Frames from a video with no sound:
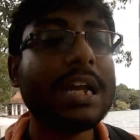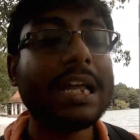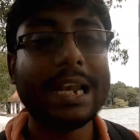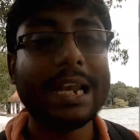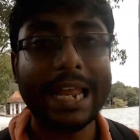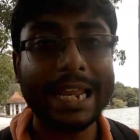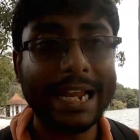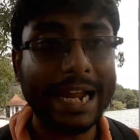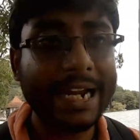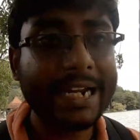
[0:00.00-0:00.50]

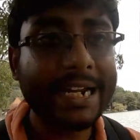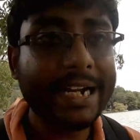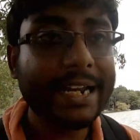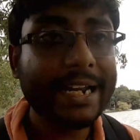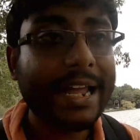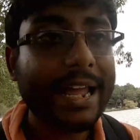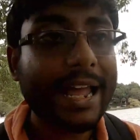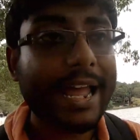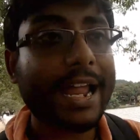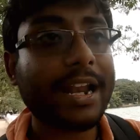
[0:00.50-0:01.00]
like I did,
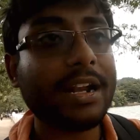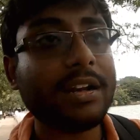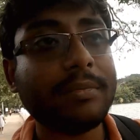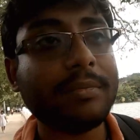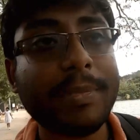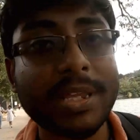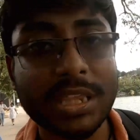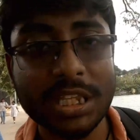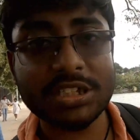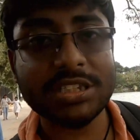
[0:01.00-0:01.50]
and
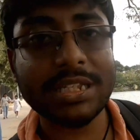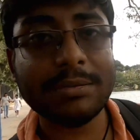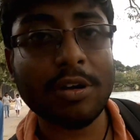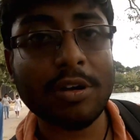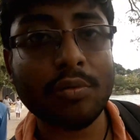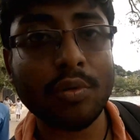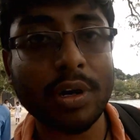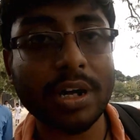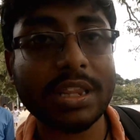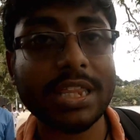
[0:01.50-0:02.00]
message them
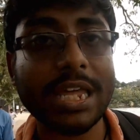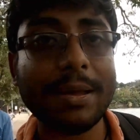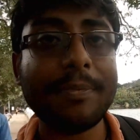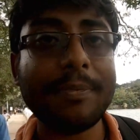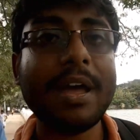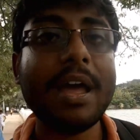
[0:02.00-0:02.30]
on WhatsApp